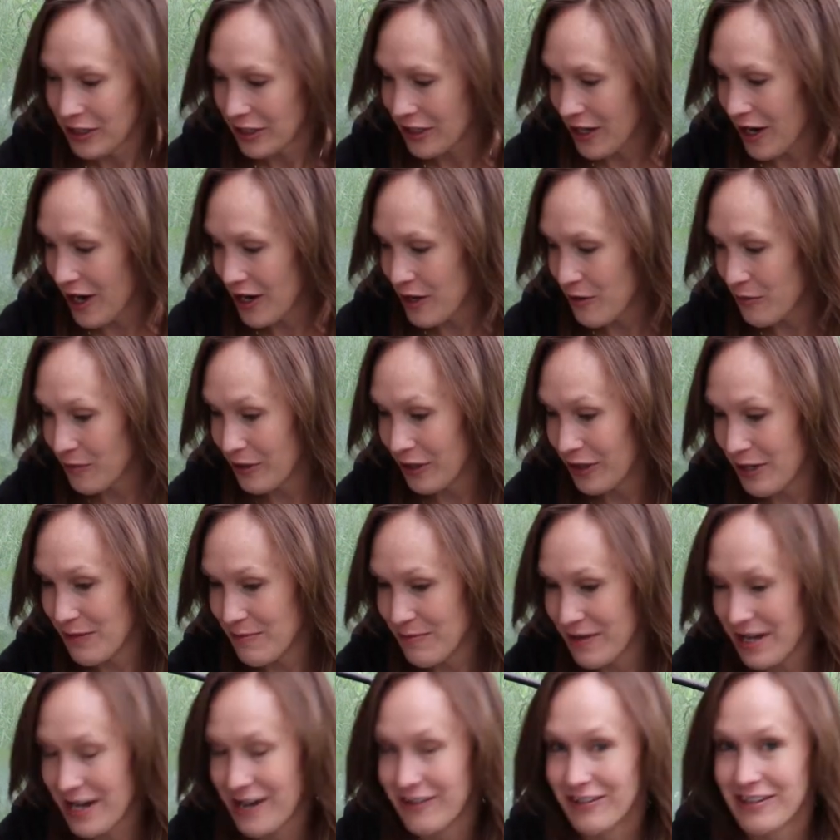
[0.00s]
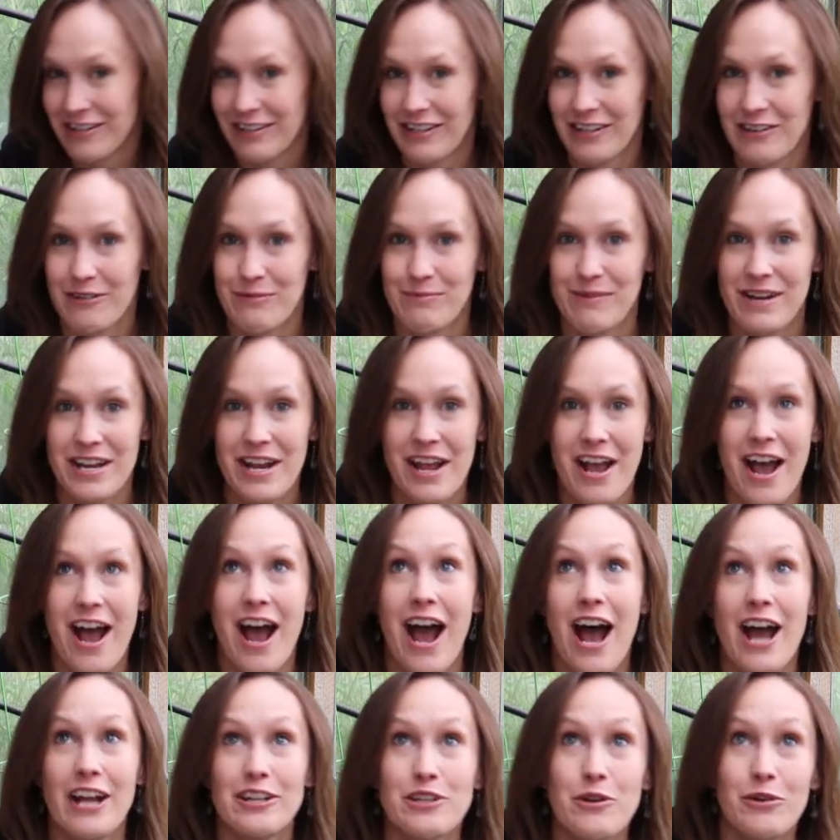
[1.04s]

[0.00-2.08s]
Kind of weirded me out a little bit. Uh,